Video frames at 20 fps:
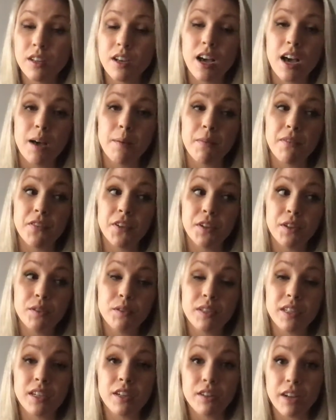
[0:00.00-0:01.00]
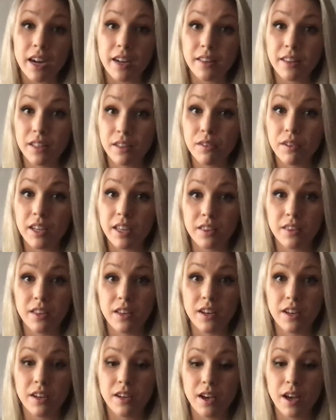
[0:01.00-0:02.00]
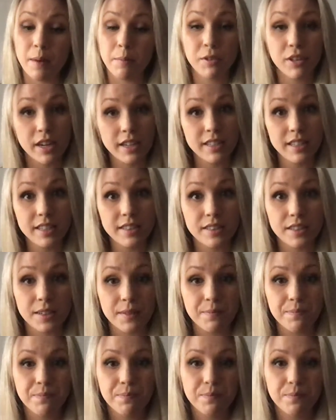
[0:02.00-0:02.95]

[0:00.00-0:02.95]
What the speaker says: If you're using it correctly, you'll get the correct answer.